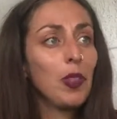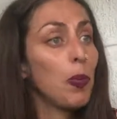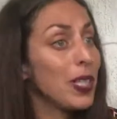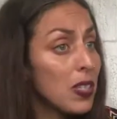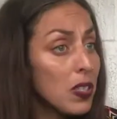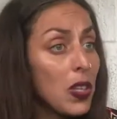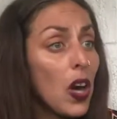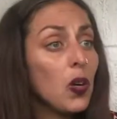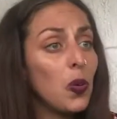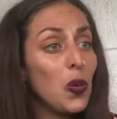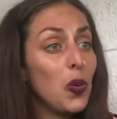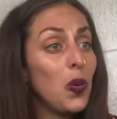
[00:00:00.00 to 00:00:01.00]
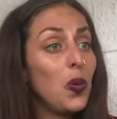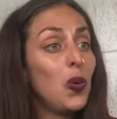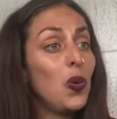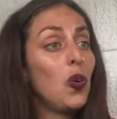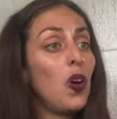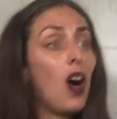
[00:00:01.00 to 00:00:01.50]
Princess
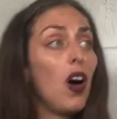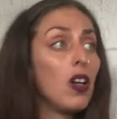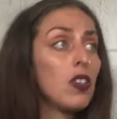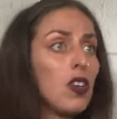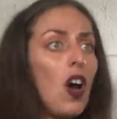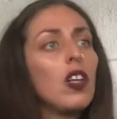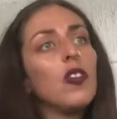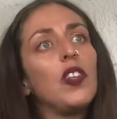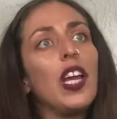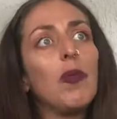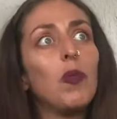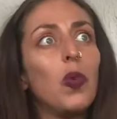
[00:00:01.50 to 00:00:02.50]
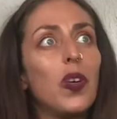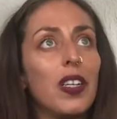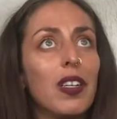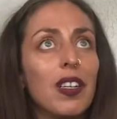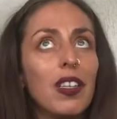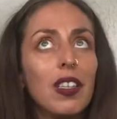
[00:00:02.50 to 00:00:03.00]
Lacroix, Oz, all of them
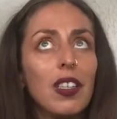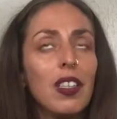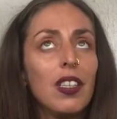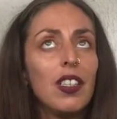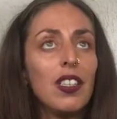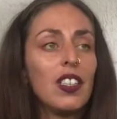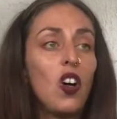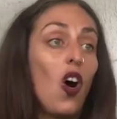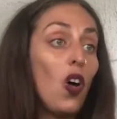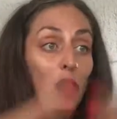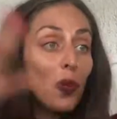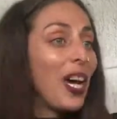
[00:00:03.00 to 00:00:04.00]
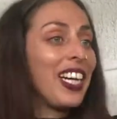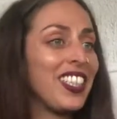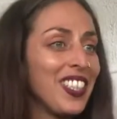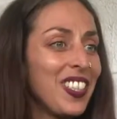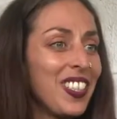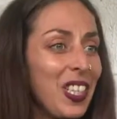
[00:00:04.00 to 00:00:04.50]
were, all the
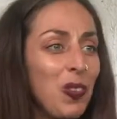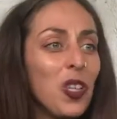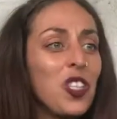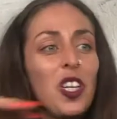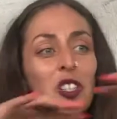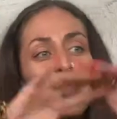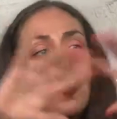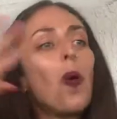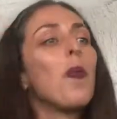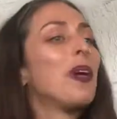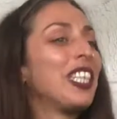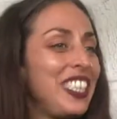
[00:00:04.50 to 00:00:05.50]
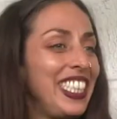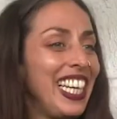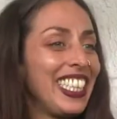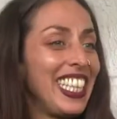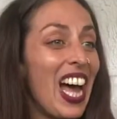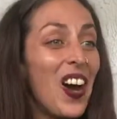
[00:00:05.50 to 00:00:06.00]
whackers. It was not so much
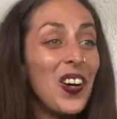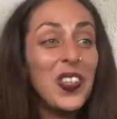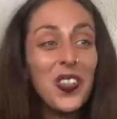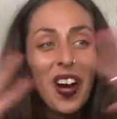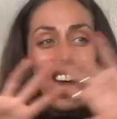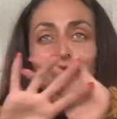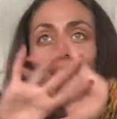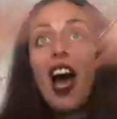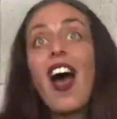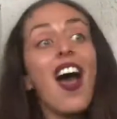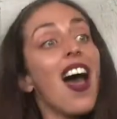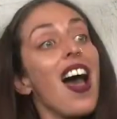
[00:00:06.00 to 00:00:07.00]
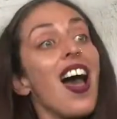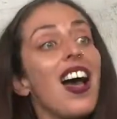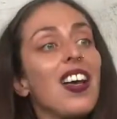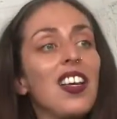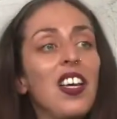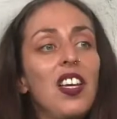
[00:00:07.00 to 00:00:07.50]
yet. Now you have,
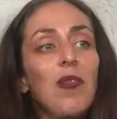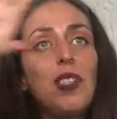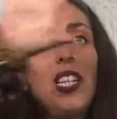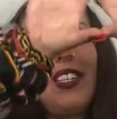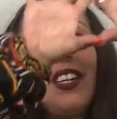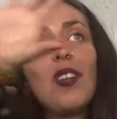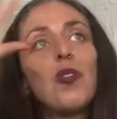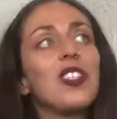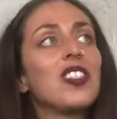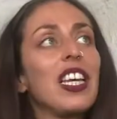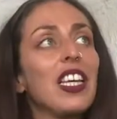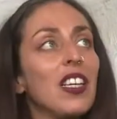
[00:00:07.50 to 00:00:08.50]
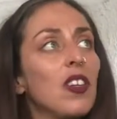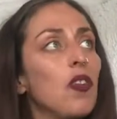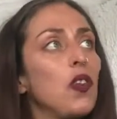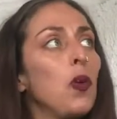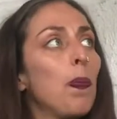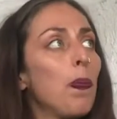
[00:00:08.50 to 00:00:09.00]
but then it was like a
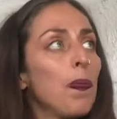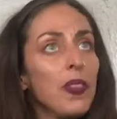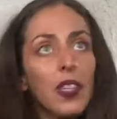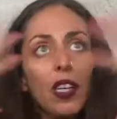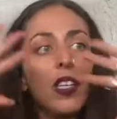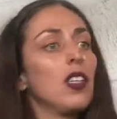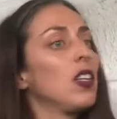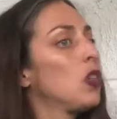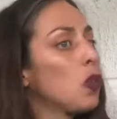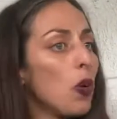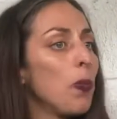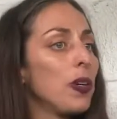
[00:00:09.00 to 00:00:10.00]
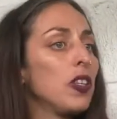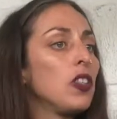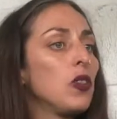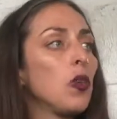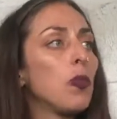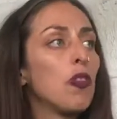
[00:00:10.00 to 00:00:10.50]
good group
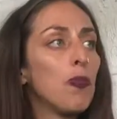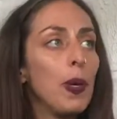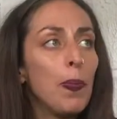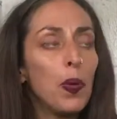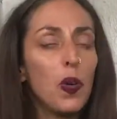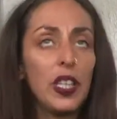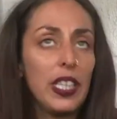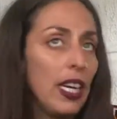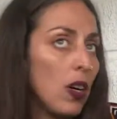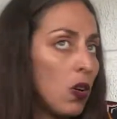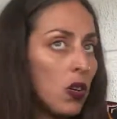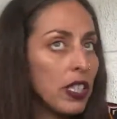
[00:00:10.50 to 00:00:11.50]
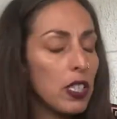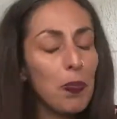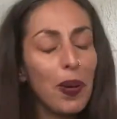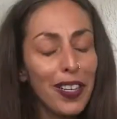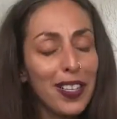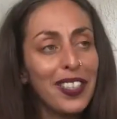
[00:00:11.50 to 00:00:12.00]
of people, and they all
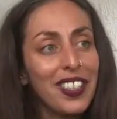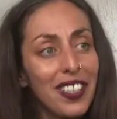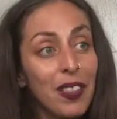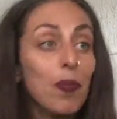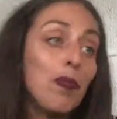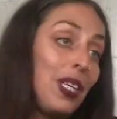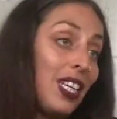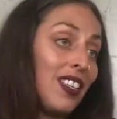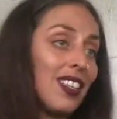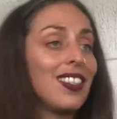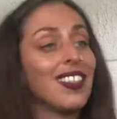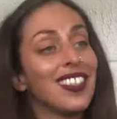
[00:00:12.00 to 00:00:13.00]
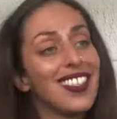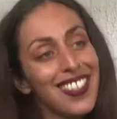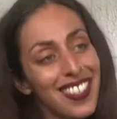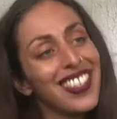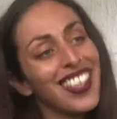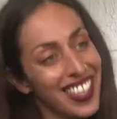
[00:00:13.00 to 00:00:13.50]
inspired me and
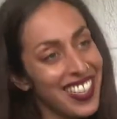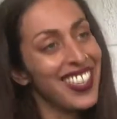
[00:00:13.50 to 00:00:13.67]
us, yeah.